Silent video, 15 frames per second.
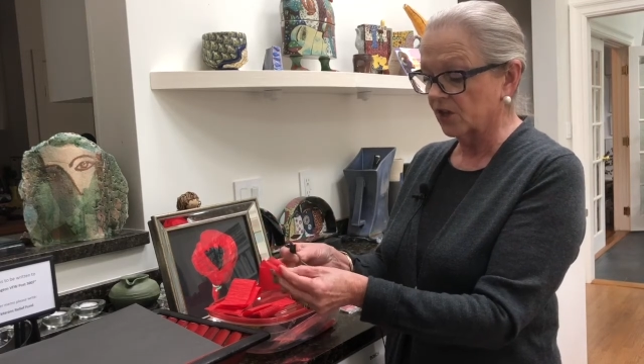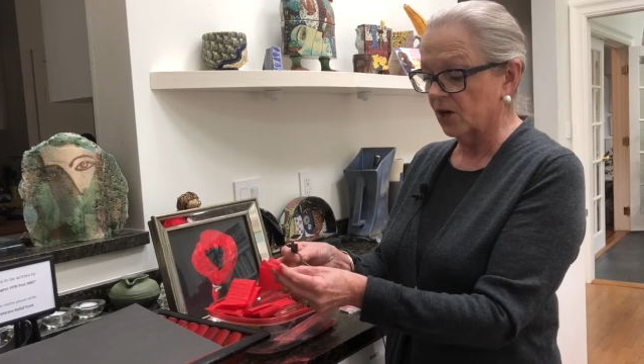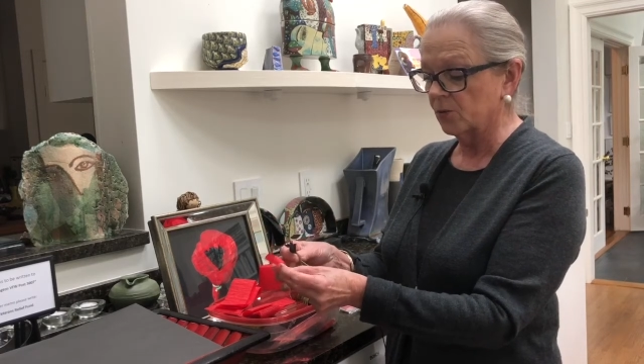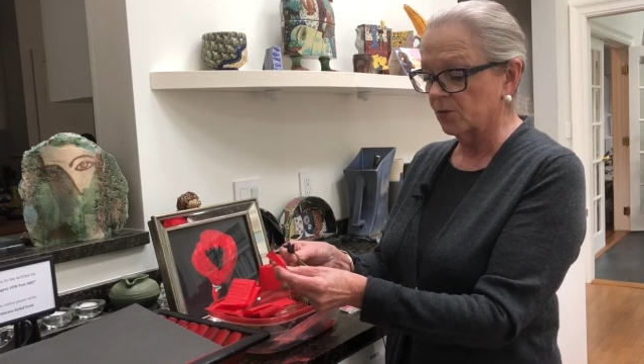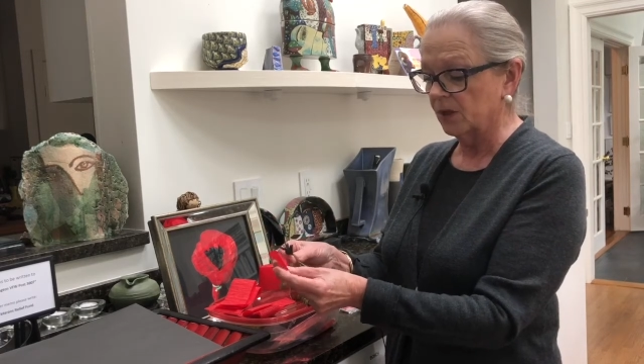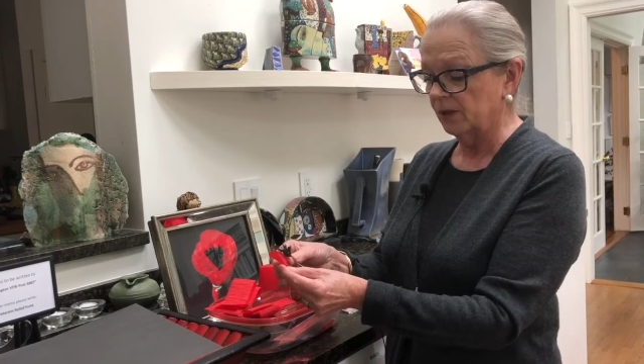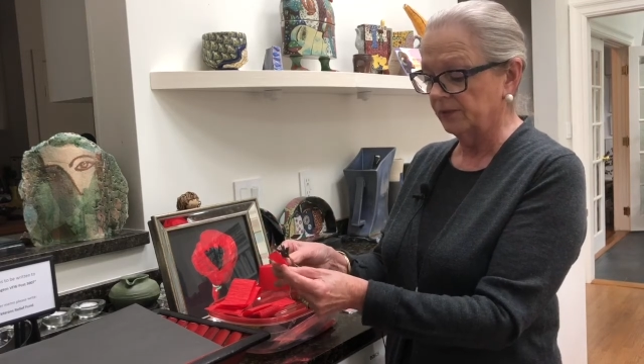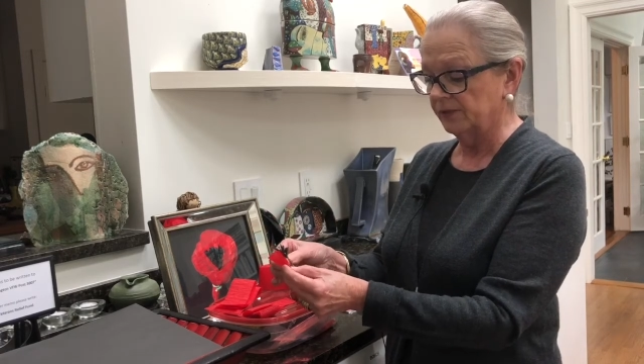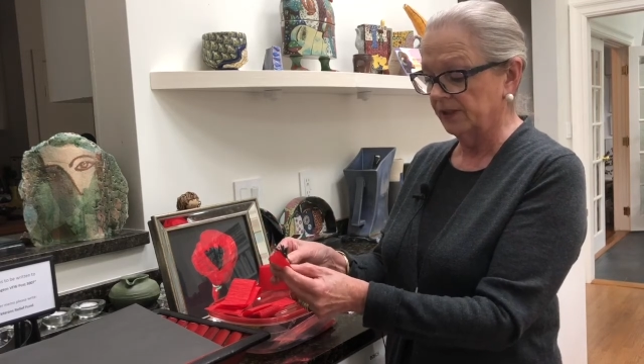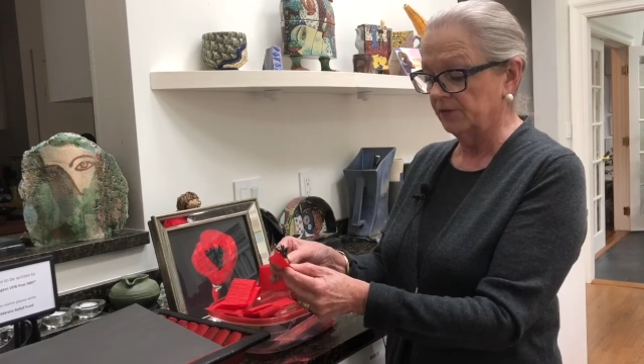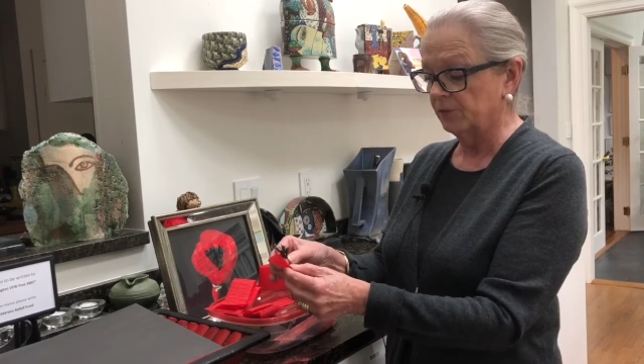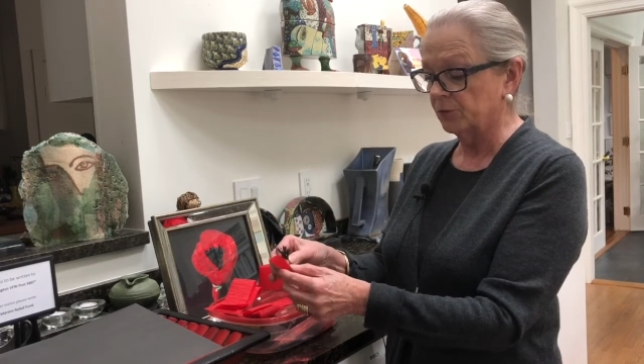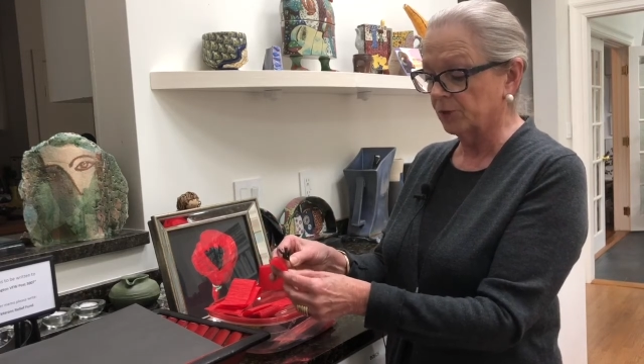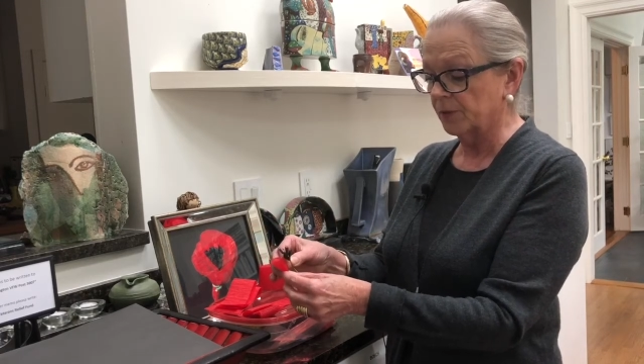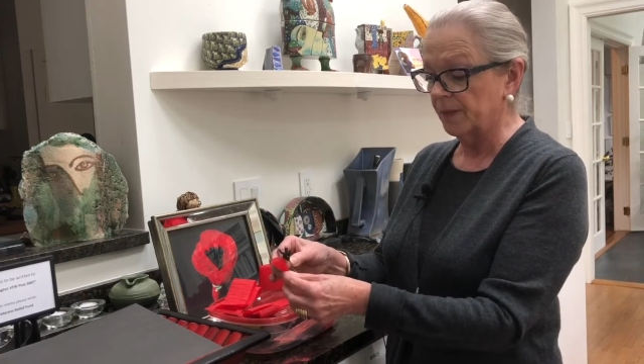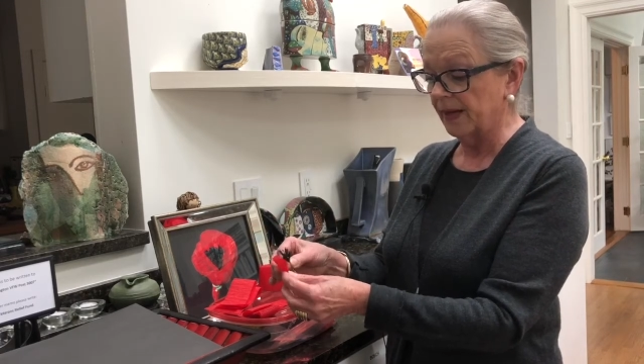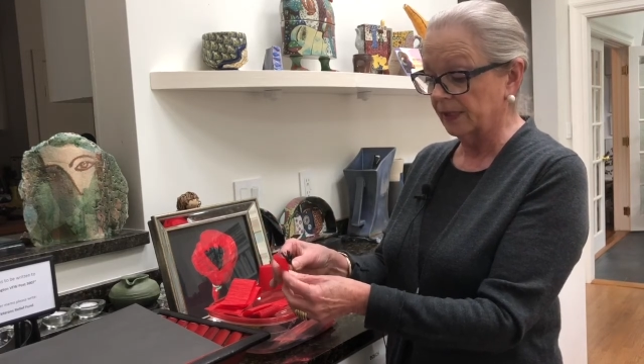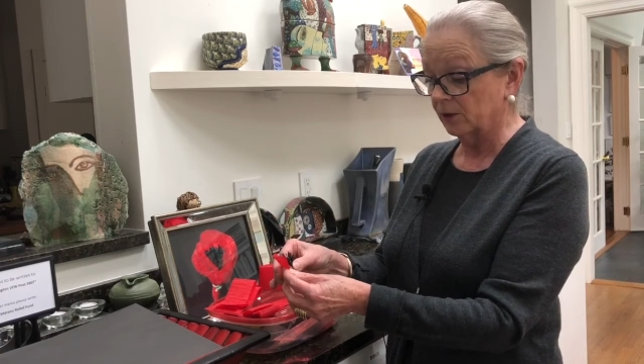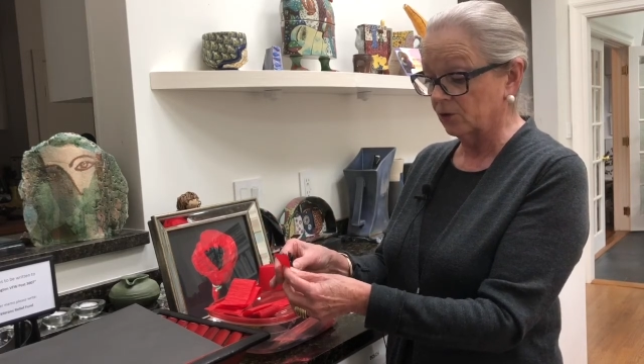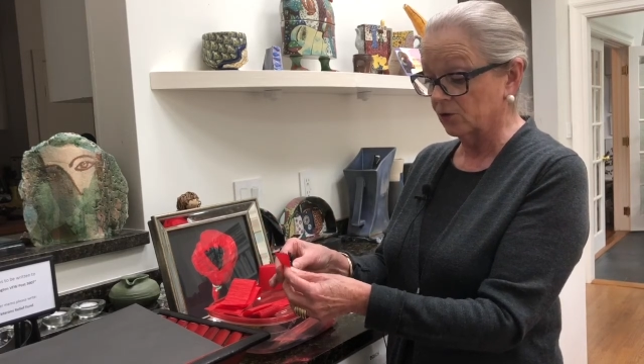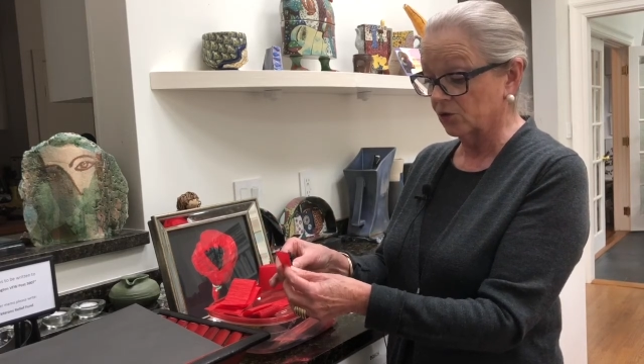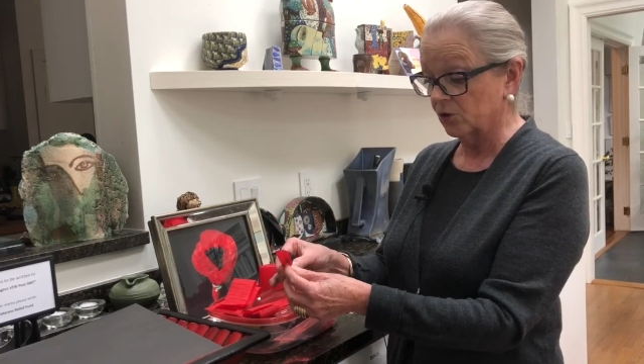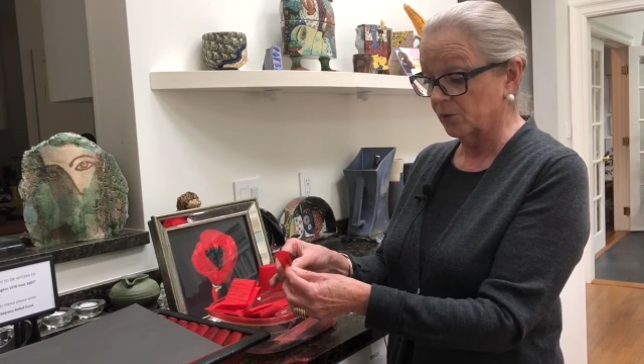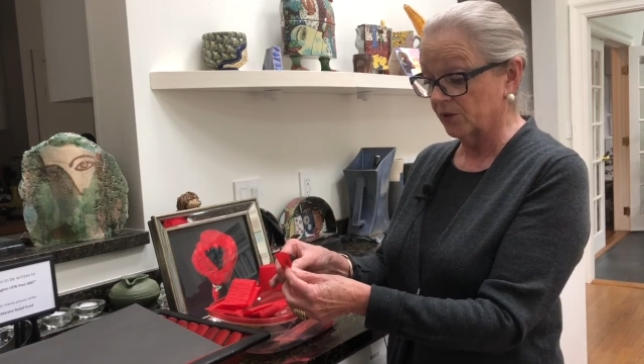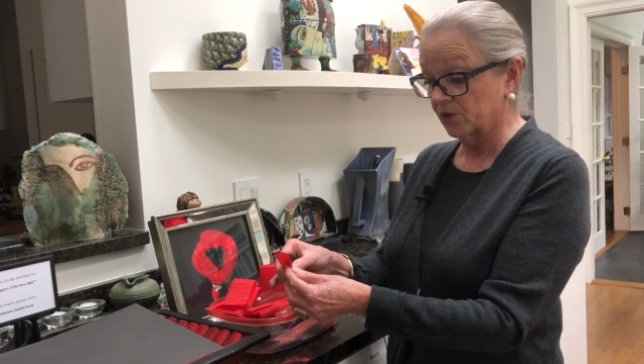around the 4 petals so it